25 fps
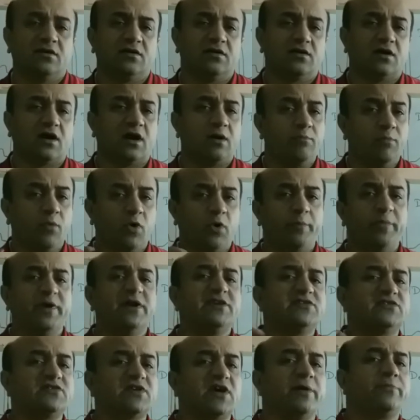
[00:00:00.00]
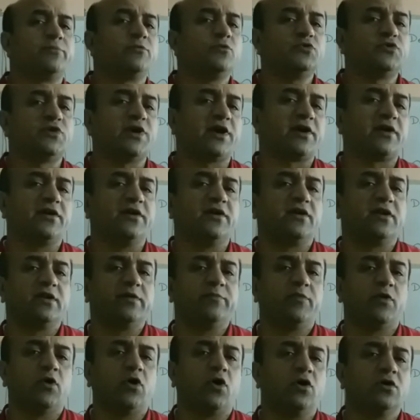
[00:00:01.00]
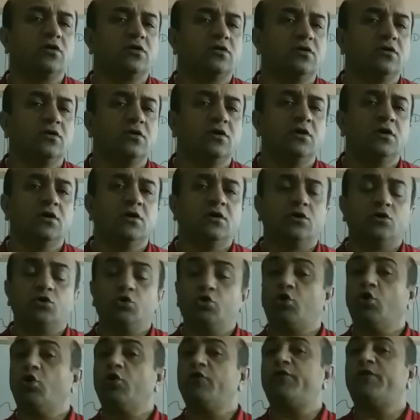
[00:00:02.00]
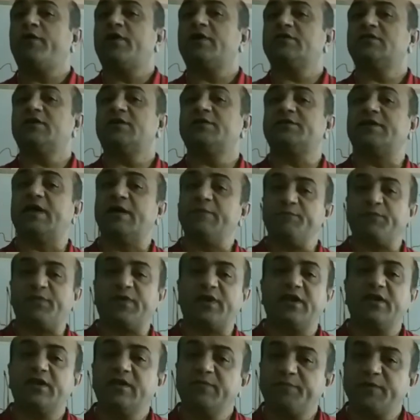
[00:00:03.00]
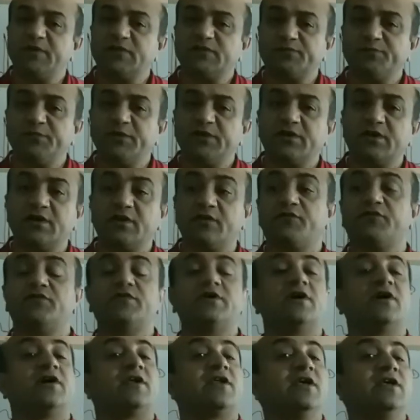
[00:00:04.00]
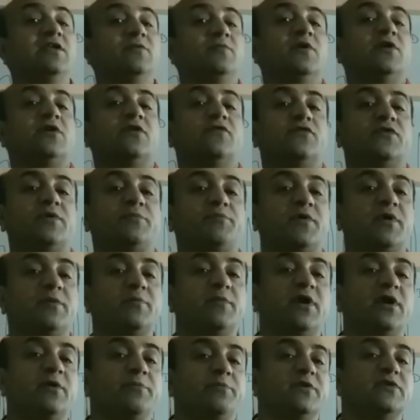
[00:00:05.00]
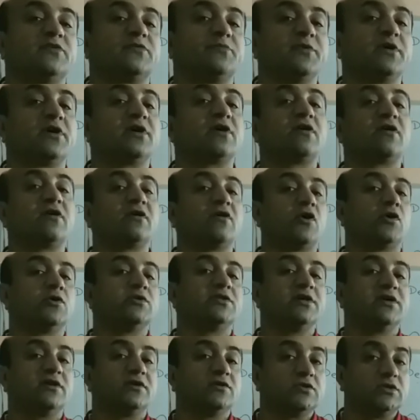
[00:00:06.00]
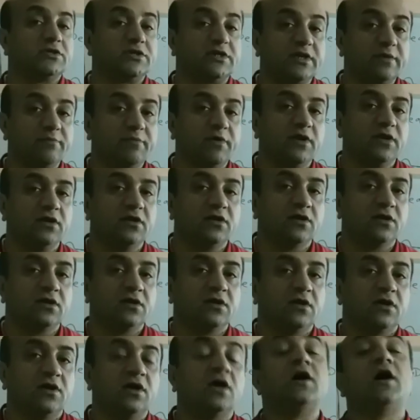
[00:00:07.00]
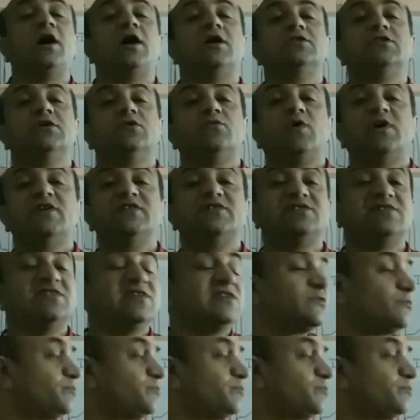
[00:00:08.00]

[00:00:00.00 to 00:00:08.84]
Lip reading: a Morbid's type 2 second degree block, go for the temporary pacemaker if the arrangement of the permanent pacemaker are not there on the table. Otherwise, this